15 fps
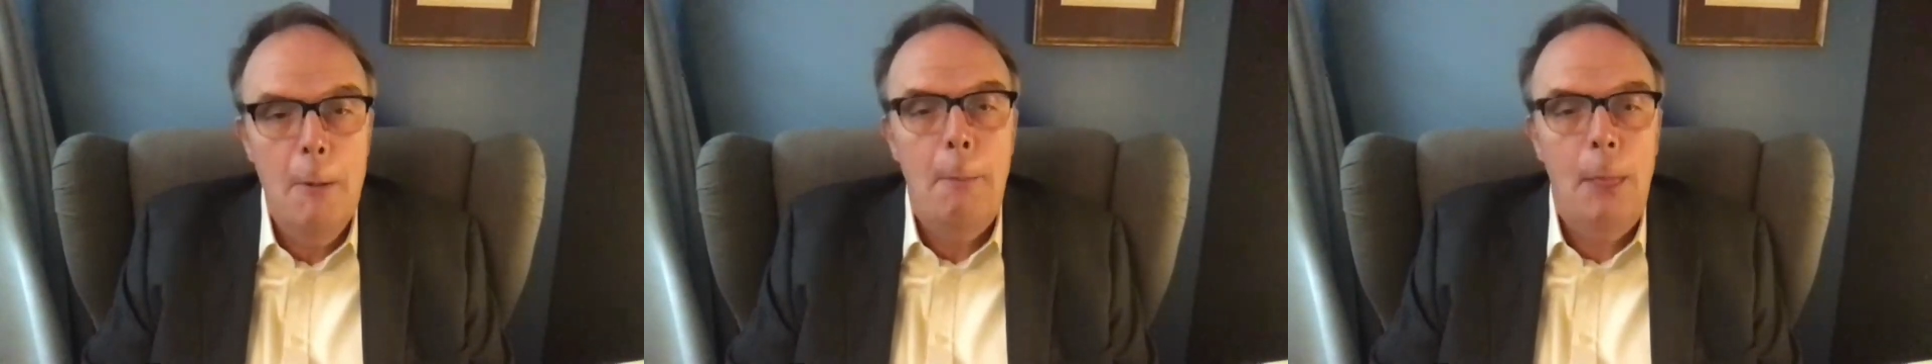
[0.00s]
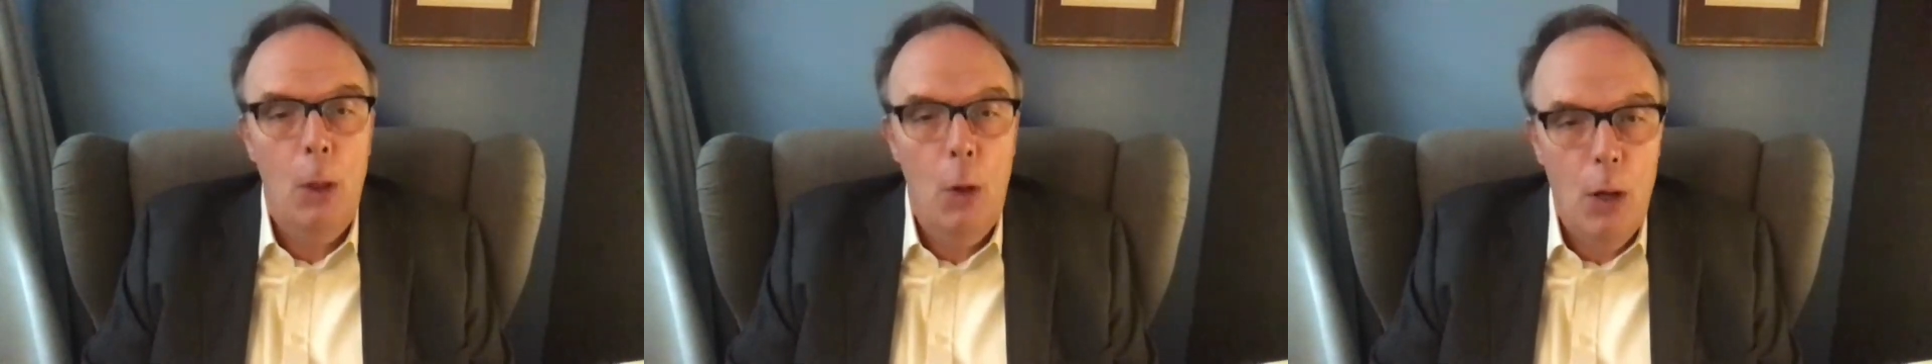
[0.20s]

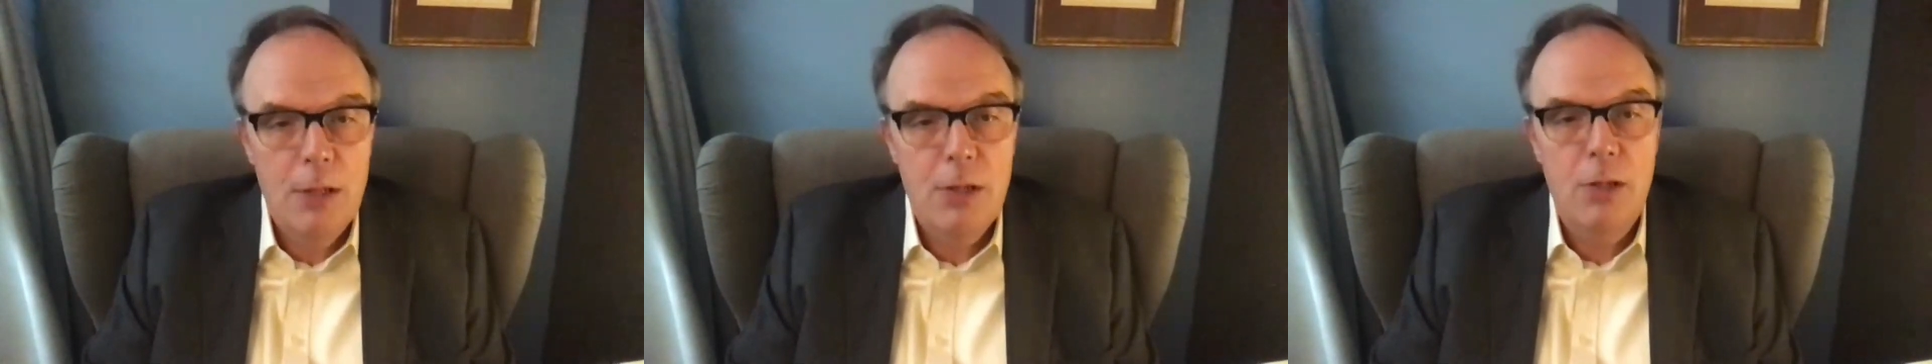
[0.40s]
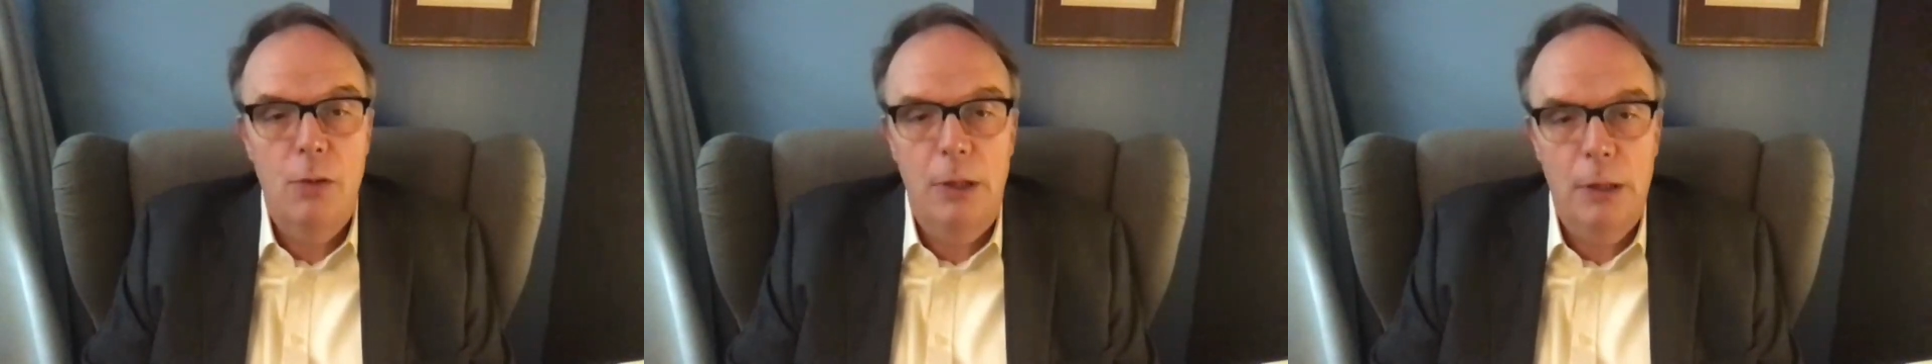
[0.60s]
lost
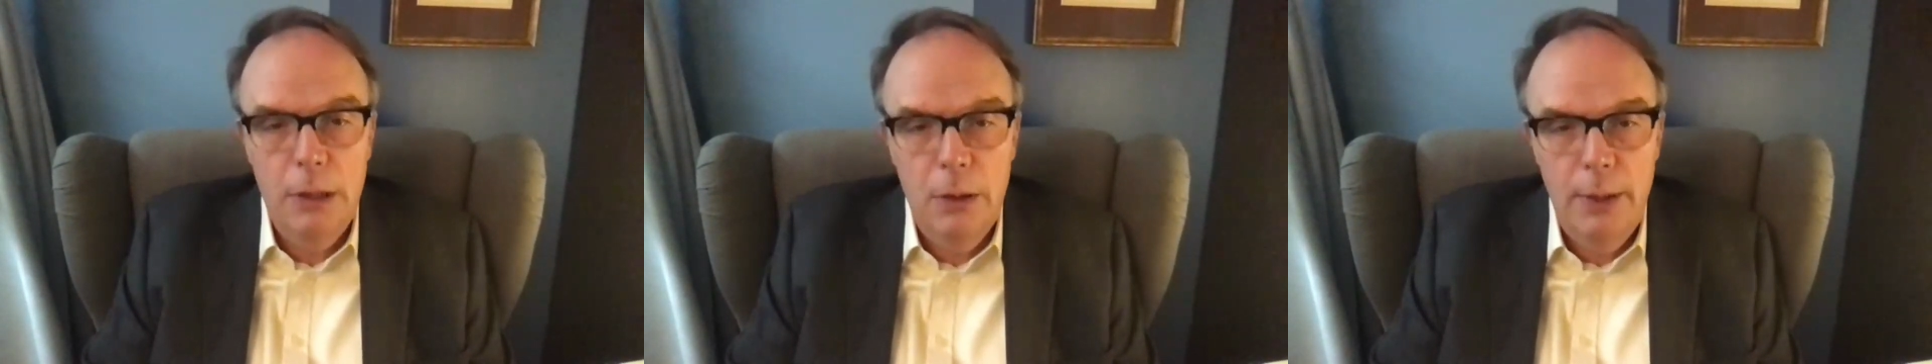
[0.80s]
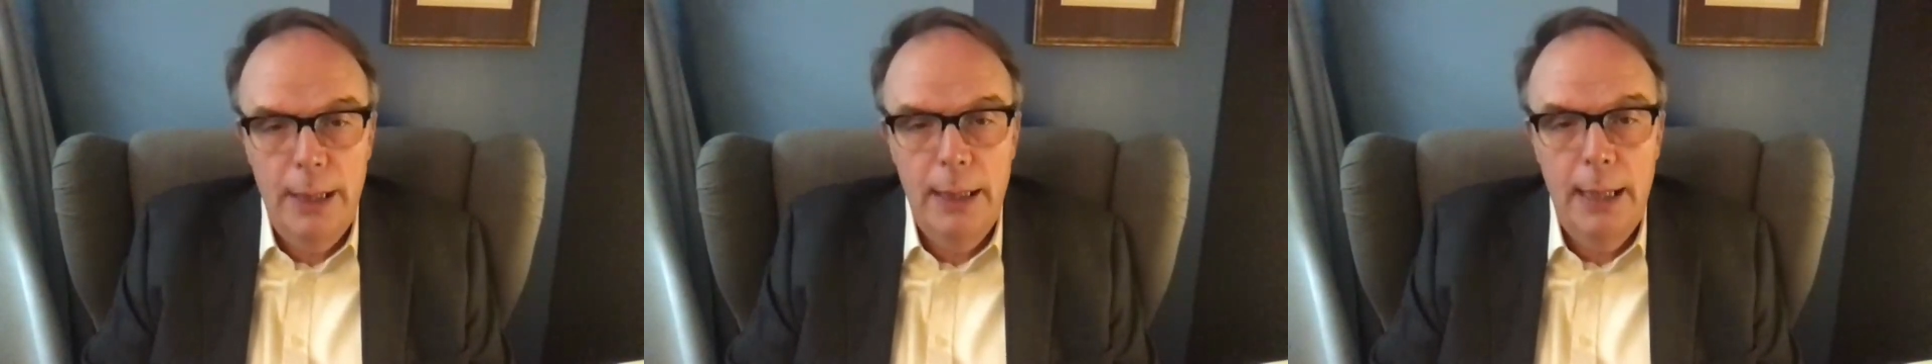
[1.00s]
due to
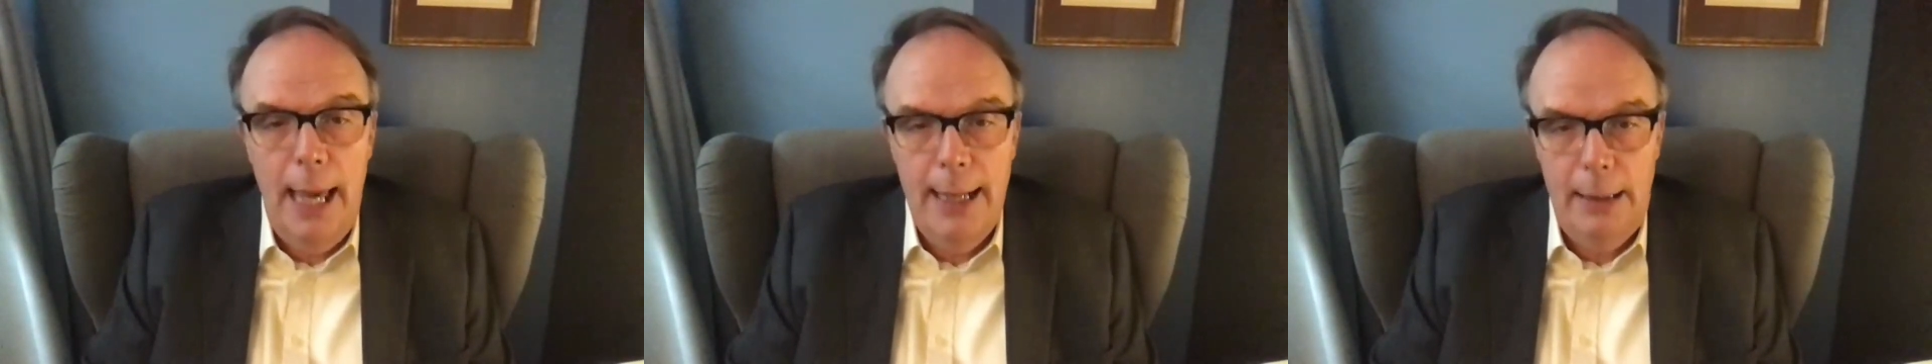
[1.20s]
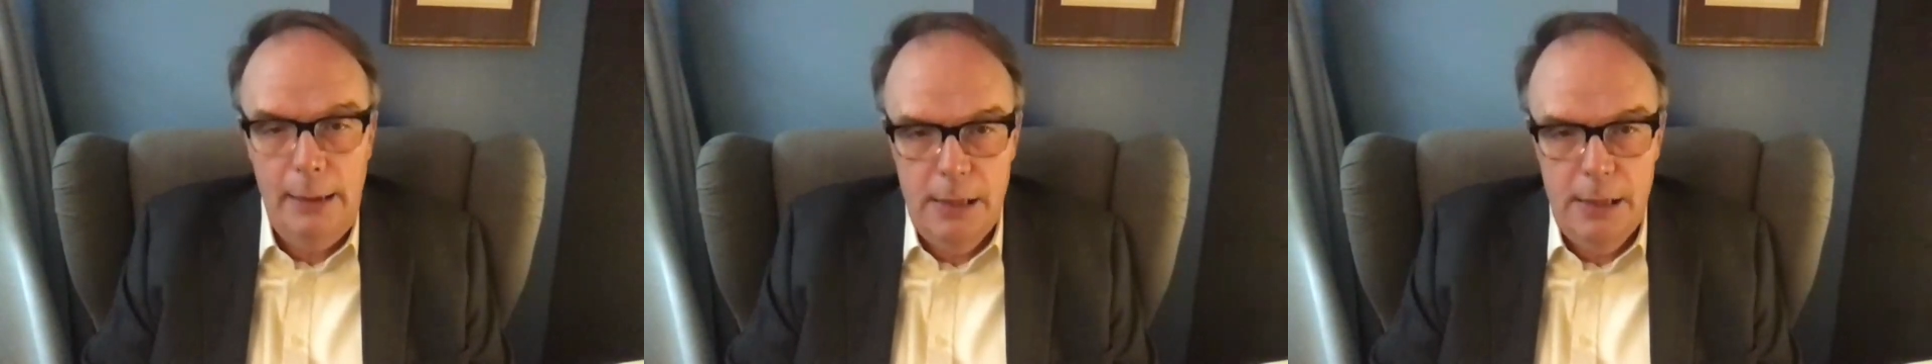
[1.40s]
looting and
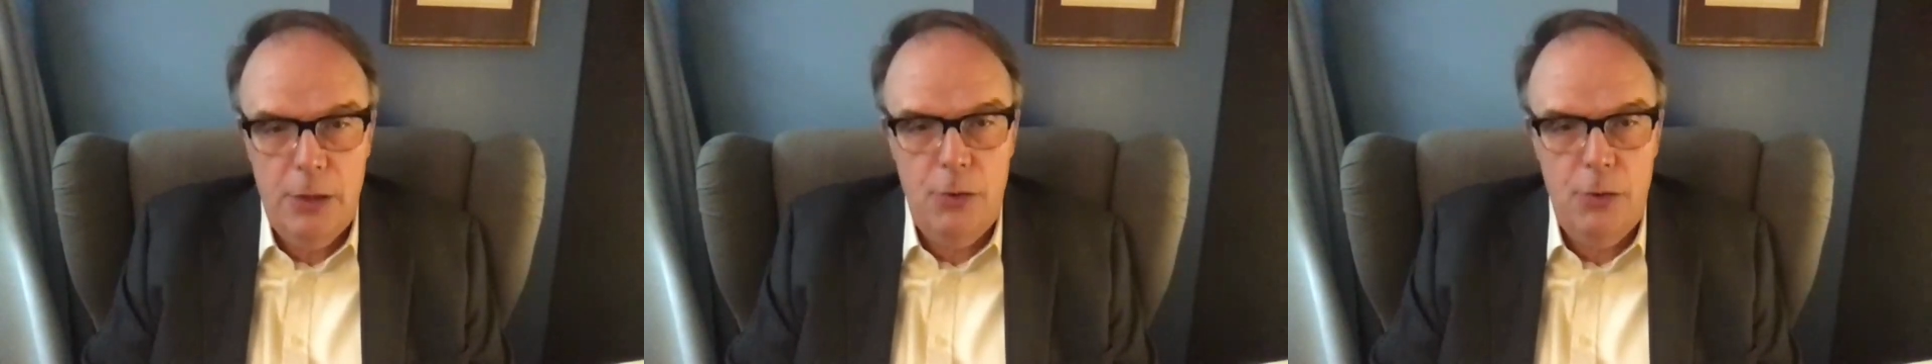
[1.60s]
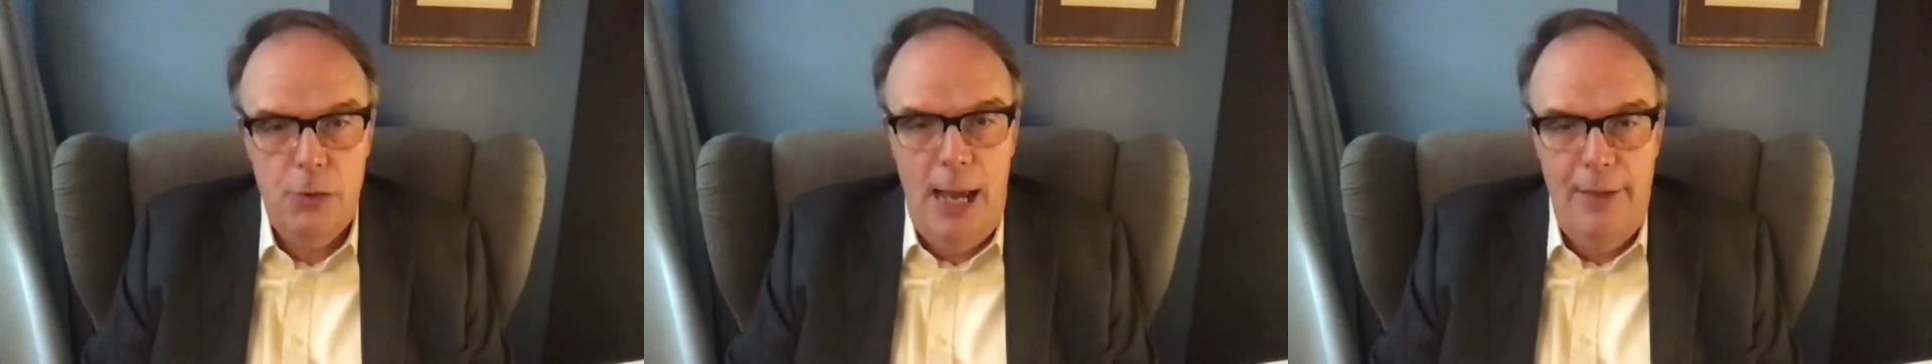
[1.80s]
illicit
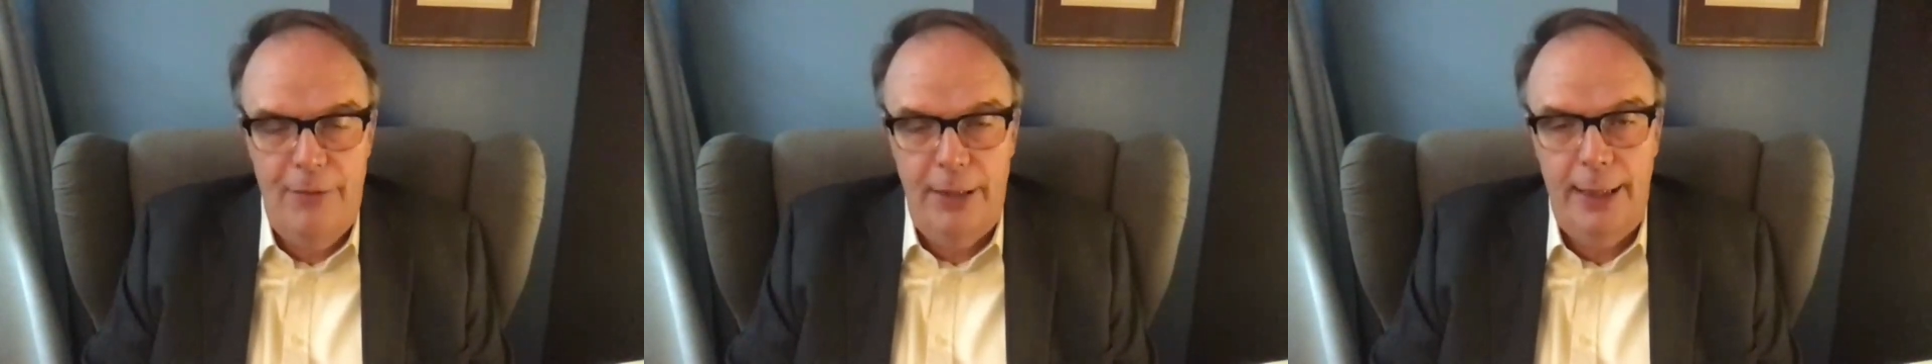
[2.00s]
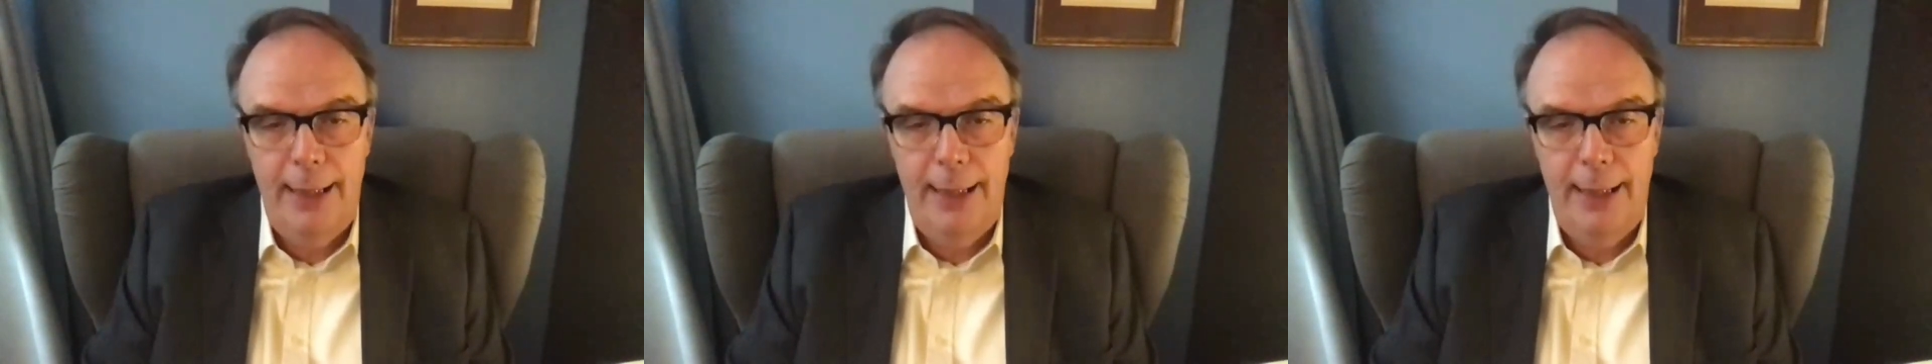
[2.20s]
trafficking.